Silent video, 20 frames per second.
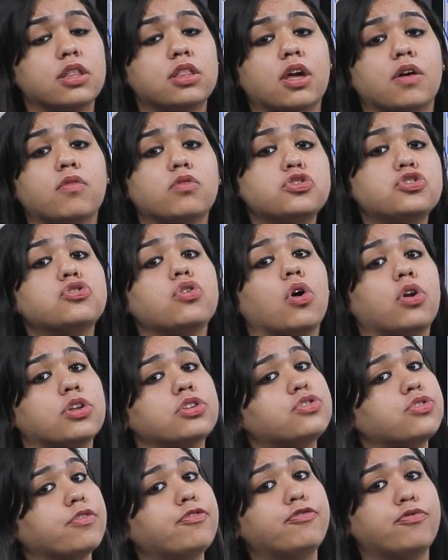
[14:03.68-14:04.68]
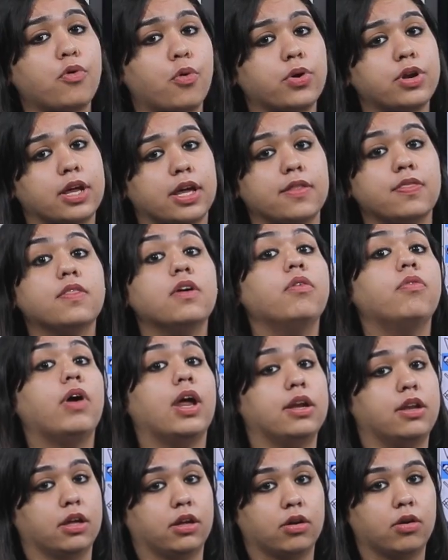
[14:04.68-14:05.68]
There was shortage of food in the
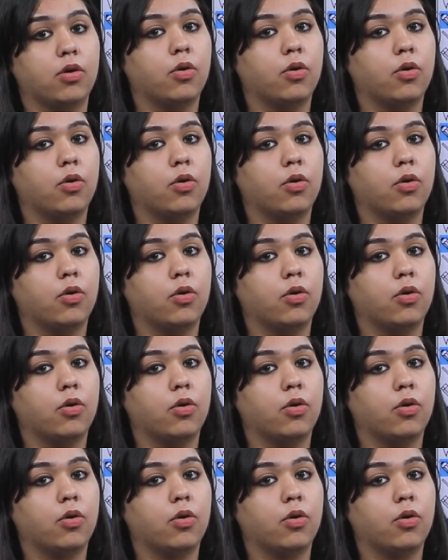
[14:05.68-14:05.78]
wedding.